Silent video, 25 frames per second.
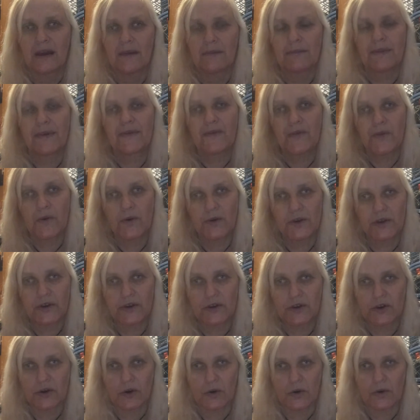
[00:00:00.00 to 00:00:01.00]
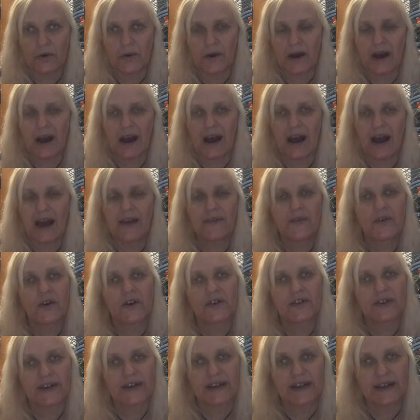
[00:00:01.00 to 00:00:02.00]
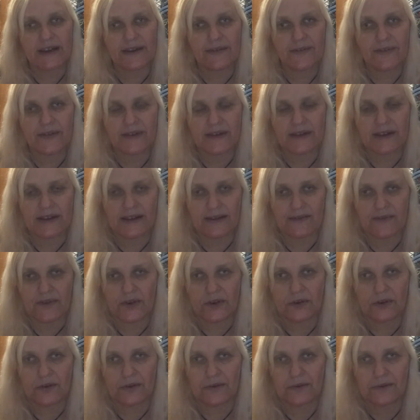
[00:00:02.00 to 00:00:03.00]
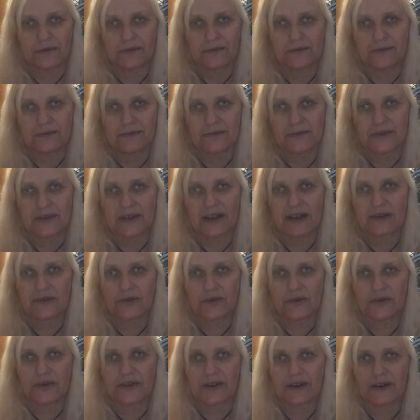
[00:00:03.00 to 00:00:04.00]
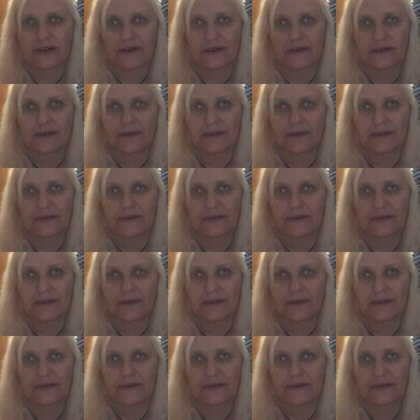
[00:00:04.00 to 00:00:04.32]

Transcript: "Before you go, I've got a gift to give you," said Rosa.